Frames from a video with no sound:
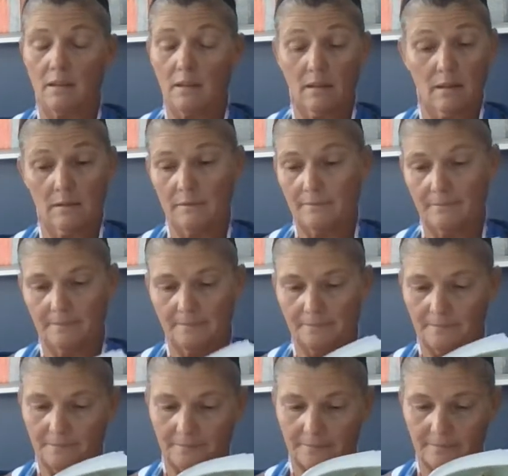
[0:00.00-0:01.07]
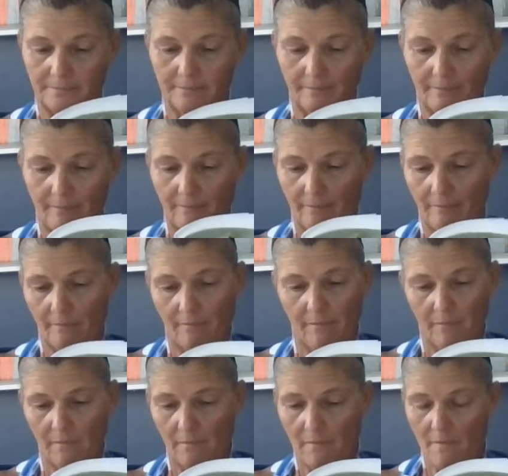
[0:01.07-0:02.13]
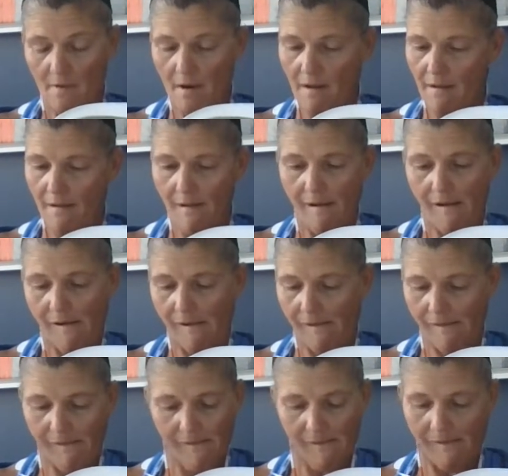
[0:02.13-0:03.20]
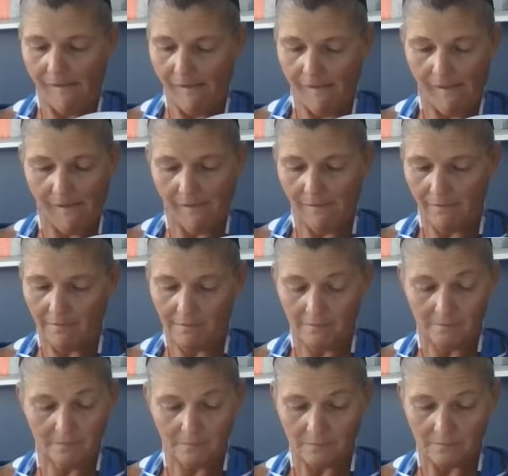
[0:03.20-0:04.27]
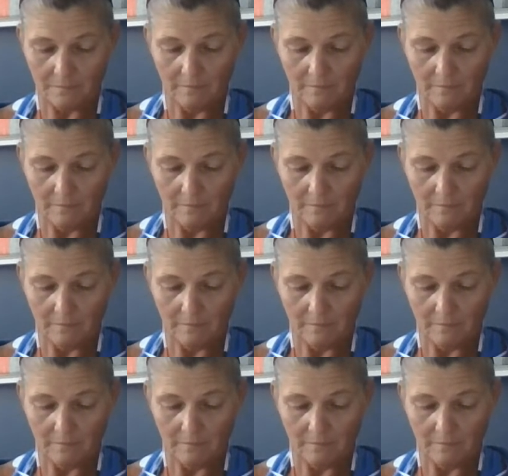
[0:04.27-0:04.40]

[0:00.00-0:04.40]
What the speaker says: No one is speaking in this clip.